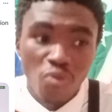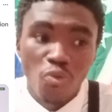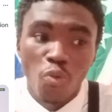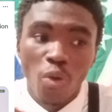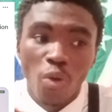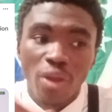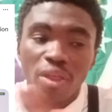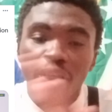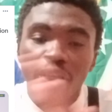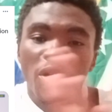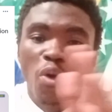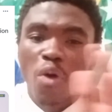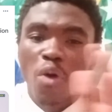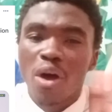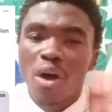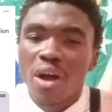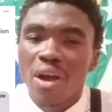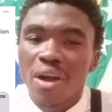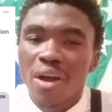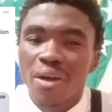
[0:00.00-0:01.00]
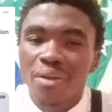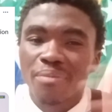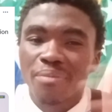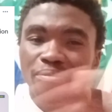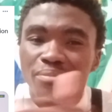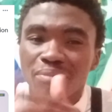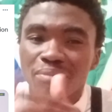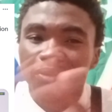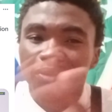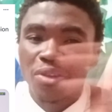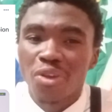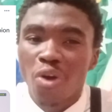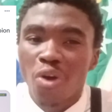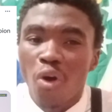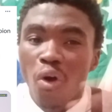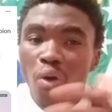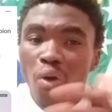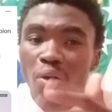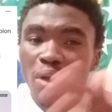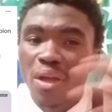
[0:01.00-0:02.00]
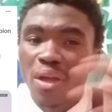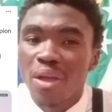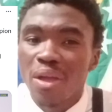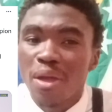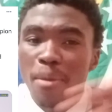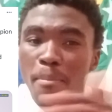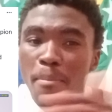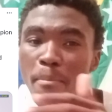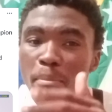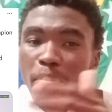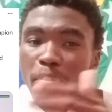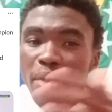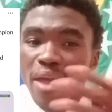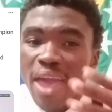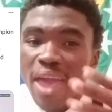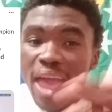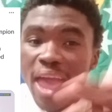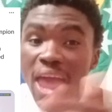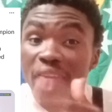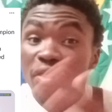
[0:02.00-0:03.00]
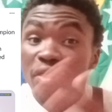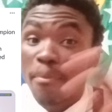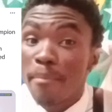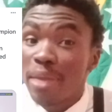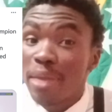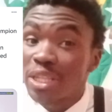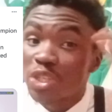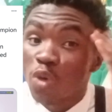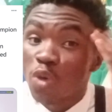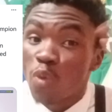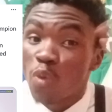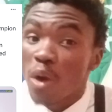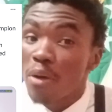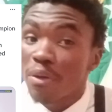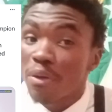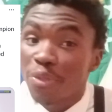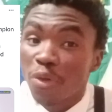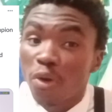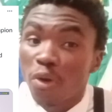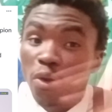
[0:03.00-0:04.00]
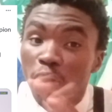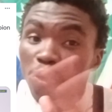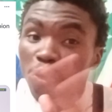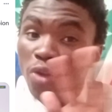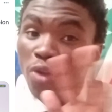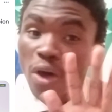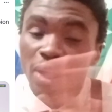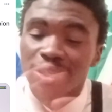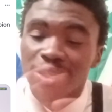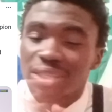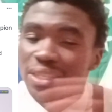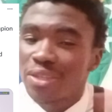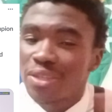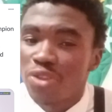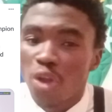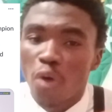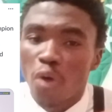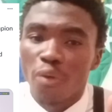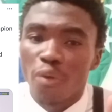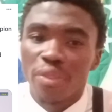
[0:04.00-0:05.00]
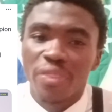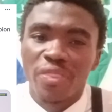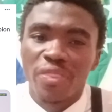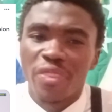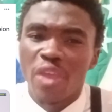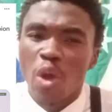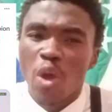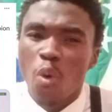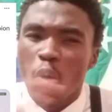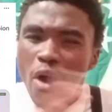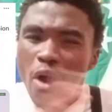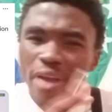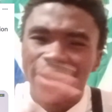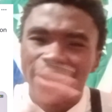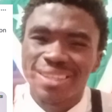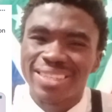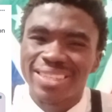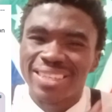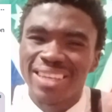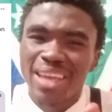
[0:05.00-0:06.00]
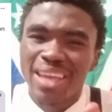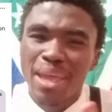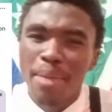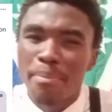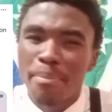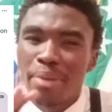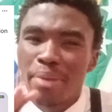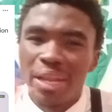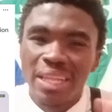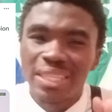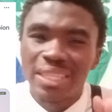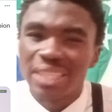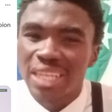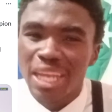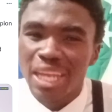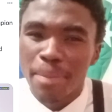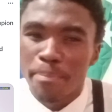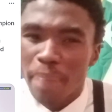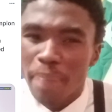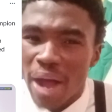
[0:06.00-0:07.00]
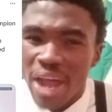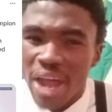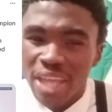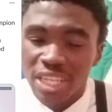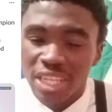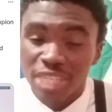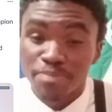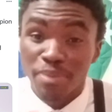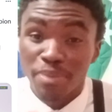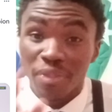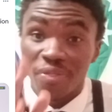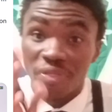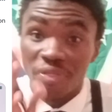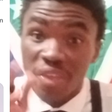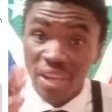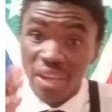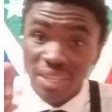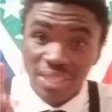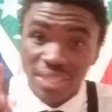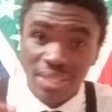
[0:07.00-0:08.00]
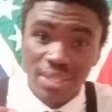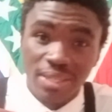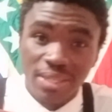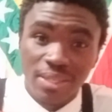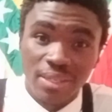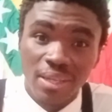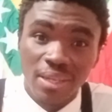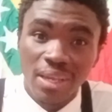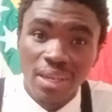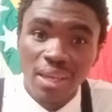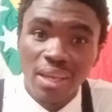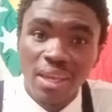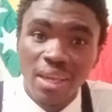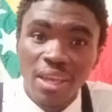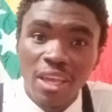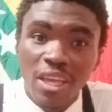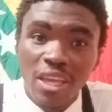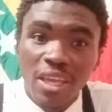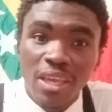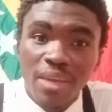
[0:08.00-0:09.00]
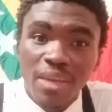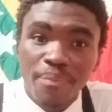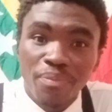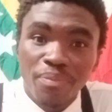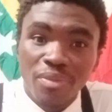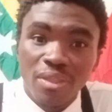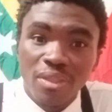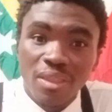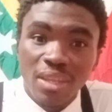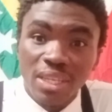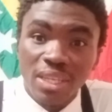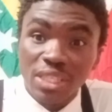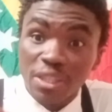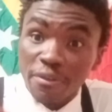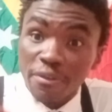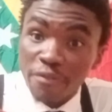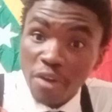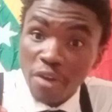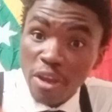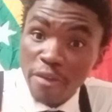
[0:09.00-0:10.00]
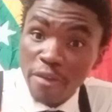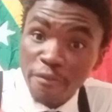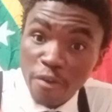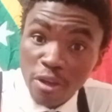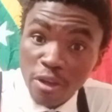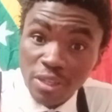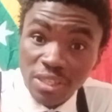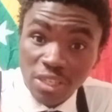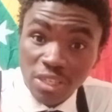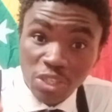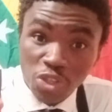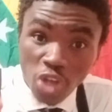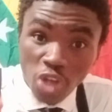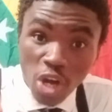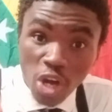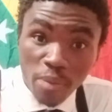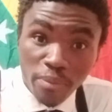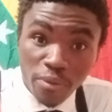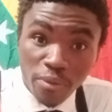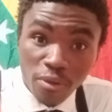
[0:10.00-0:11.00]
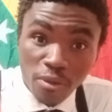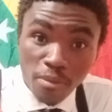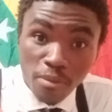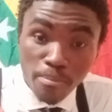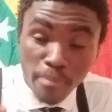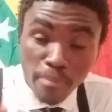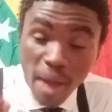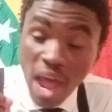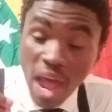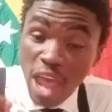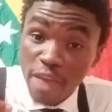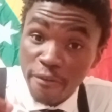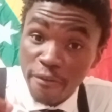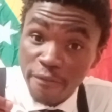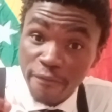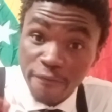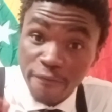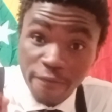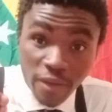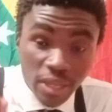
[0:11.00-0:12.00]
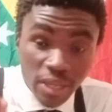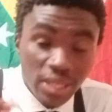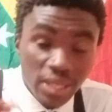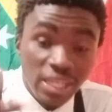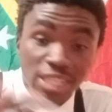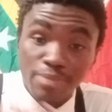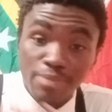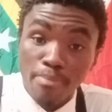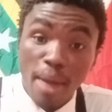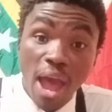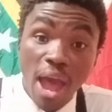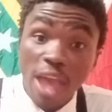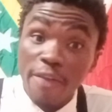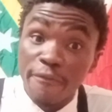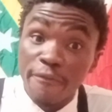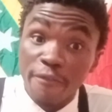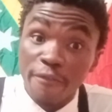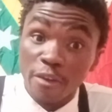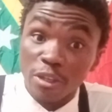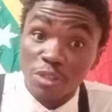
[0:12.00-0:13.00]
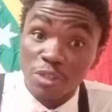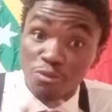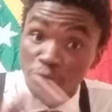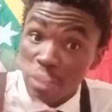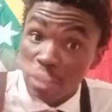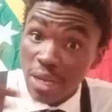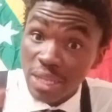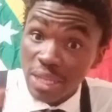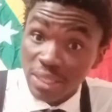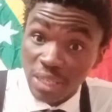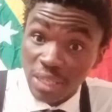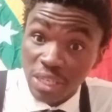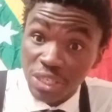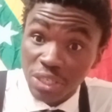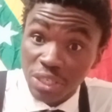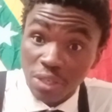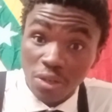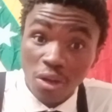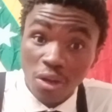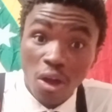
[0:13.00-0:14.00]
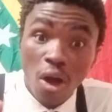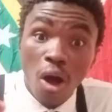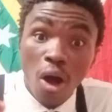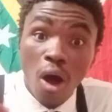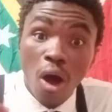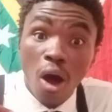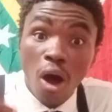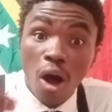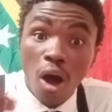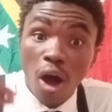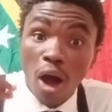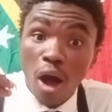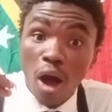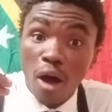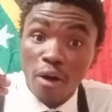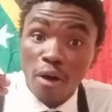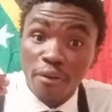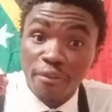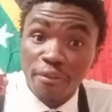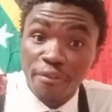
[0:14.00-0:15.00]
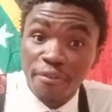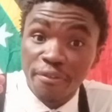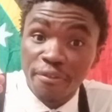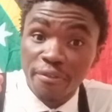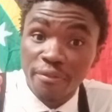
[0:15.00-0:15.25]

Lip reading: Whether they were, you know, had the mental wherewithal or not, no, they weren't politically biased. But this is the very first example, at least my first realization of